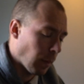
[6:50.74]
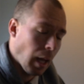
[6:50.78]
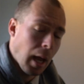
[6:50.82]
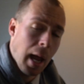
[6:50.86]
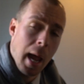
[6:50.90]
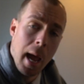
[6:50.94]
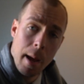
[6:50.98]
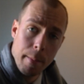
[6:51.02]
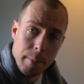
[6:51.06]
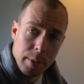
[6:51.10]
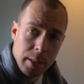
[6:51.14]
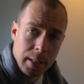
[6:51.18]

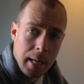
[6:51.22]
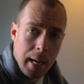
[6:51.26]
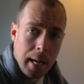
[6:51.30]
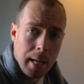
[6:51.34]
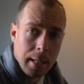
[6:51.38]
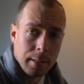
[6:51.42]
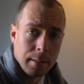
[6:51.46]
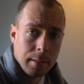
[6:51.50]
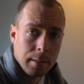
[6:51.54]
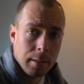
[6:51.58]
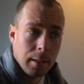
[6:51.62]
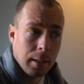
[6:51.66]

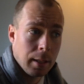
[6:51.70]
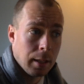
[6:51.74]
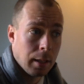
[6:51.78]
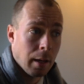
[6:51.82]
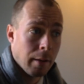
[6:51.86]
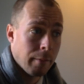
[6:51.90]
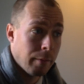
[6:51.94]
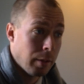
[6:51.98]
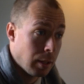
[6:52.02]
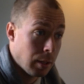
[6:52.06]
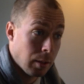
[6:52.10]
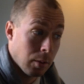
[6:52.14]
habitat and
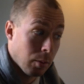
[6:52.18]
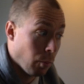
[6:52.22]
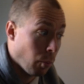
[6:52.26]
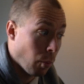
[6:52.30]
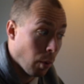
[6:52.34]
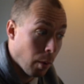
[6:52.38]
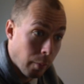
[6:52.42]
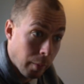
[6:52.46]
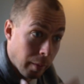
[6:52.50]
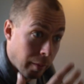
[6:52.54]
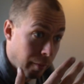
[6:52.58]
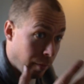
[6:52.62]
obviously
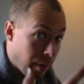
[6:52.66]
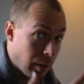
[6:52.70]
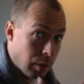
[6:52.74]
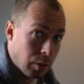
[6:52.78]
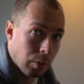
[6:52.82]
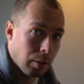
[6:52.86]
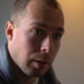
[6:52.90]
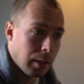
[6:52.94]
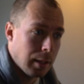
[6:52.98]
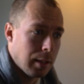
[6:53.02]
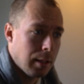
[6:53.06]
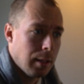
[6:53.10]
what we've
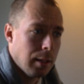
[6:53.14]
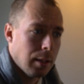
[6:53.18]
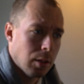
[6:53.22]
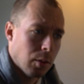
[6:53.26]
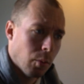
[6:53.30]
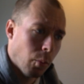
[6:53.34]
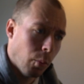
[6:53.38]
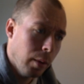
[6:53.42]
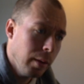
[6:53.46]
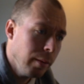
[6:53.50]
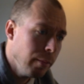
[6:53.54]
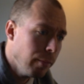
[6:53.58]
visually seen.
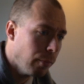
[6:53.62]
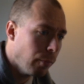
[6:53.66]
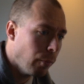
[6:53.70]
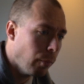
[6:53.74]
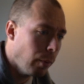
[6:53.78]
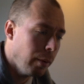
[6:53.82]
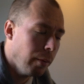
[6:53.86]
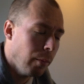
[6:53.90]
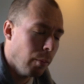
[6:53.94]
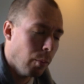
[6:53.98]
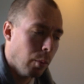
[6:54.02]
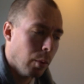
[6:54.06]
So we've
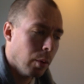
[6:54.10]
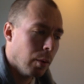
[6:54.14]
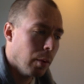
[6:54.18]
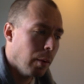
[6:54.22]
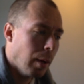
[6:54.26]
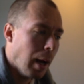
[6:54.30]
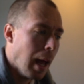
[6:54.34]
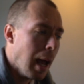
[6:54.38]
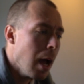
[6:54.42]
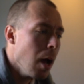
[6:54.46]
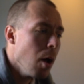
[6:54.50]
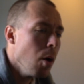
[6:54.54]
we we're
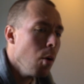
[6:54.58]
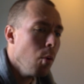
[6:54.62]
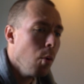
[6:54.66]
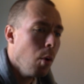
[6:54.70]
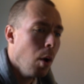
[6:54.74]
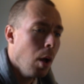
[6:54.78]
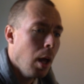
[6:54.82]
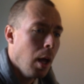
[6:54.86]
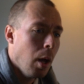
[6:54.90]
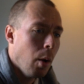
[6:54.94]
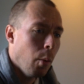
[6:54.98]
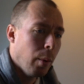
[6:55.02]

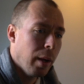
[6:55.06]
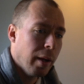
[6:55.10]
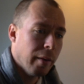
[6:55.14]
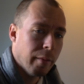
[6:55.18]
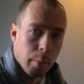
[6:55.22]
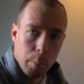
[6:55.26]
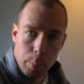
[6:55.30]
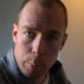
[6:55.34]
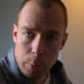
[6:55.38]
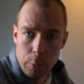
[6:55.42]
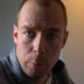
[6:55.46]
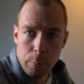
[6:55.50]
now we have
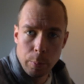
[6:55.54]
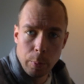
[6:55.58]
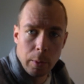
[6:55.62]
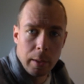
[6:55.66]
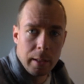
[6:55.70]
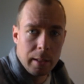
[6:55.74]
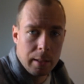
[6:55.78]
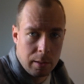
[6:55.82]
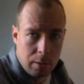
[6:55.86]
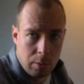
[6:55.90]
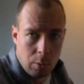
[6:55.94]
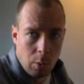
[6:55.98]
a
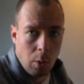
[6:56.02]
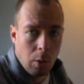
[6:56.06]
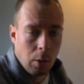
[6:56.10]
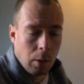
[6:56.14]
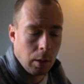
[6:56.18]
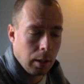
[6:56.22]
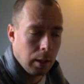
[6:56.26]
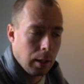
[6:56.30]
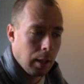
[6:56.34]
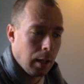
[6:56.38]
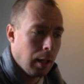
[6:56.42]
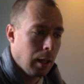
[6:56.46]
blueprint
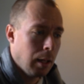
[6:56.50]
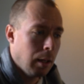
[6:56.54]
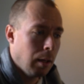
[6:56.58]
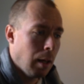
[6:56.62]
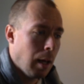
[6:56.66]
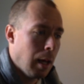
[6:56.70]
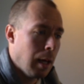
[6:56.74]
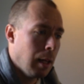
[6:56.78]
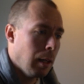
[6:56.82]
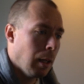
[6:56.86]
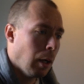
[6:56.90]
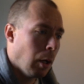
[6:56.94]
started and
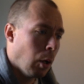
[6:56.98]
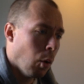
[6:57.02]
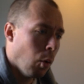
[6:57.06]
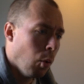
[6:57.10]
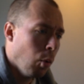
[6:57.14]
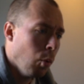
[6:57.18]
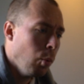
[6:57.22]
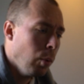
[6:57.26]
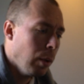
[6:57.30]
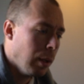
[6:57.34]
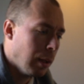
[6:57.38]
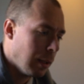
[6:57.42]
and the
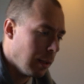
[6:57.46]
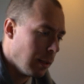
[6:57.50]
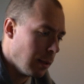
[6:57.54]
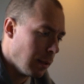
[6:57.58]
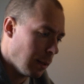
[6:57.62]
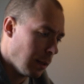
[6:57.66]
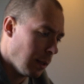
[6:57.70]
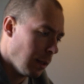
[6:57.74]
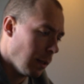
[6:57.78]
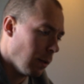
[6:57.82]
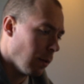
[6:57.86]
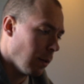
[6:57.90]
goal with this
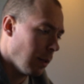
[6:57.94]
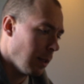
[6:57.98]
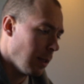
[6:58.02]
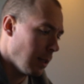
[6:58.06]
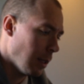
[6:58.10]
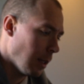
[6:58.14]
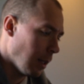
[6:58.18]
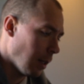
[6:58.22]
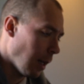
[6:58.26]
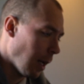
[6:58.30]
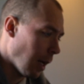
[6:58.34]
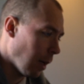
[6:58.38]

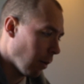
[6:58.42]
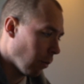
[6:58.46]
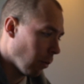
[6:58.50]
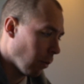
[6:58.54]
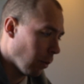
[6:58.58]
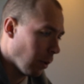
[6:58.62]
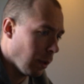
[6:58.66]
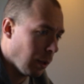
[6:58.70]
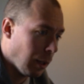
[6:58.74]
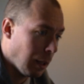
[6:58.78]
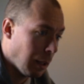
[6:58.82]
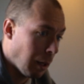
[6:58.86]
series and, and
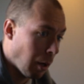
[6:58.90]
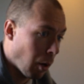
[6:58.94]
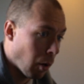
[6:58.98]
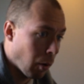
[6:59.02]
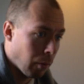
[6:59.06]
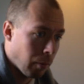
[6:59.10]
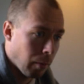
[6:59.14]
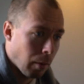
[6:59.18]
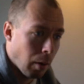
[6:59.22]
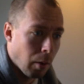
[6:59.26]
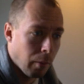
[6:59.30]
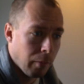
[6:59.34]
really
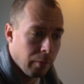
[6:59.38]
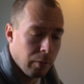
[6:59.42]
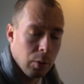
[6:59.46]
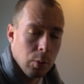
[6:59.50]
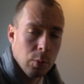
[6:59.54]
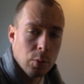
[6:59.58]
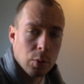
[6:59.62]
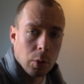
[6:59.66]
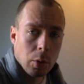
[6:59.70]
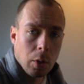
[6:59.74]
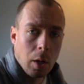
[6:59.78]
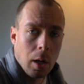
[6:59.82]
our, our
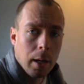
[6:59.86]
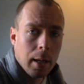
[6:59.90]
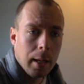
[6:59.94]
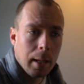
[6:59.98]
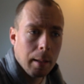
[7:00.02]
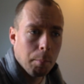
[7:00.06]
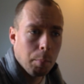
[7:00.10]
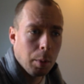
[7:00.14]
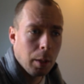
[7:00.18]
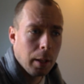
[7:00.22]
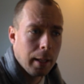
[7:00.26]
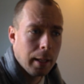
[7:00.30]
future
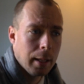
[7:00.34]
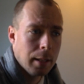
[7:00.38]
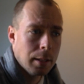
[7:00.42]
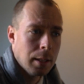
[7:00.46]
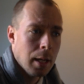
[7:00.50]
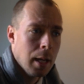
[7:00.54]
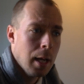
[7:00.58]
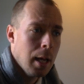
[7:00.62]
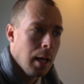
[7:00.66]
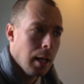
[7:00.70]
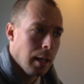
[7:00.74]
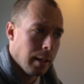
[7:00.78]
hunting plans
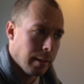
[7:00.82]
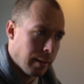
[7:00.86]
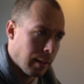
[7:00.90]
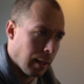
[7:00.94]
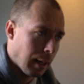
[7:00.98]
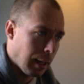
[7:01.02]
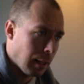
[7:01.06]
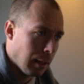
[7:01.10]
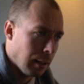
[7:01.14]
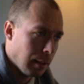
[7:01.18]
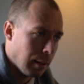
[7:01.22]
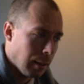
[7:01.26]
is to
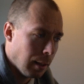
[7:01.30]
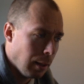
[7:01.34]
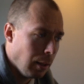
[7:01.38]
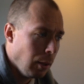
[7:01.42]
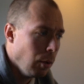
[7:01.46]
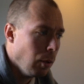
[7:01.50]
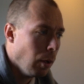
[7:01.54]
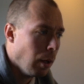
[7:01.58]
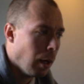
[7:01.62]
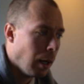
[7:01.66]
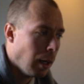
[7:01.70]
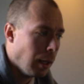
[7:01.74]

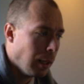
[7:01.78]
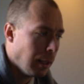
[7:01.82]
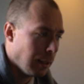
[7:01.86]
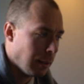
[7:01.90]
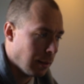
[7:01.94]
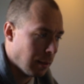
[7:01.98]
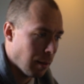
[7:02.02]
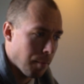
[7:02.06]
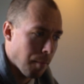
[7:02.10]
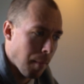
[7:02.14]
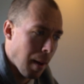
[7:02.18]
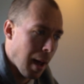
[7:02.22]
continue to hunt
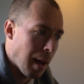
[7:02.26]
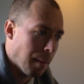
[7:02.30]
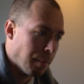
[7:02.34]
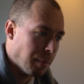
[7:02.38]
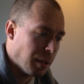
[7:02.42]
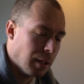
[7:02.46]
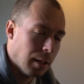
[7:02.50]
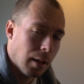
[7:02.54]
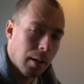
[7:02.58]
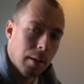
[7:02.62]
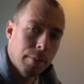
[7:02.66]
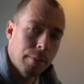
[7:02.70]
it to map
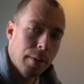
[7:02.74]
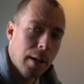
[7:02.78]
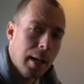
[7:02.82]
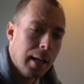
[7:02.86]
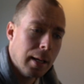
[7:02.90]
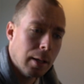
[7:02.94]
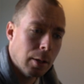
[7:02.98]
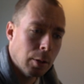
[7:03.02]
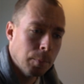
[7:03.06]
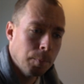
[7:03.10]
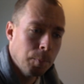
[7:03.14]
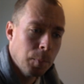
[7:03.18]
stuff
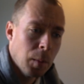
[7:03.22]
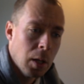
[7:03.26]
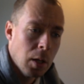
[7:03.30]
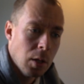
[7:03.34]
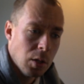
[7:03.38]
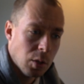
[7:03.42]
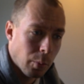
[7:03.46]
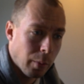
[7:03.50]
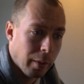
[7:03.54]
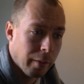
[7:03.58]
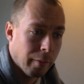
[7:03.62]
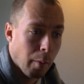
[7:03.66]
out.
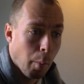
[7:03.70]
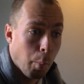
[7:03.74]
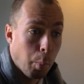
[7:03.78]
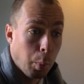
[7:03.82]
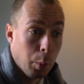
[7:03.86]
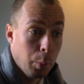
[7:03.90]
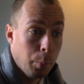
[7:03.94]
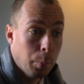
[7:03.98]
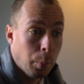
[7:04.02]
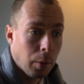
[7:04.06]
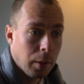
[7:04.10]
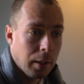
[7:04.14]
So we have a
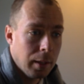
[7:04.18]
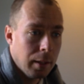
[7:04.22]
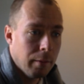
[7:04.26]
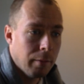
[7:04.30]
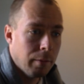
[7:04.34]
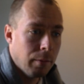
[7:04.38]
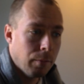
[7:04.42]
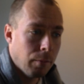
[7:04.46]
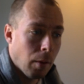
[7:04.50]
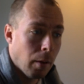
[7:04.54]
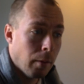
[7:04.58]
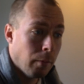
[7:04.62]
blueprint of,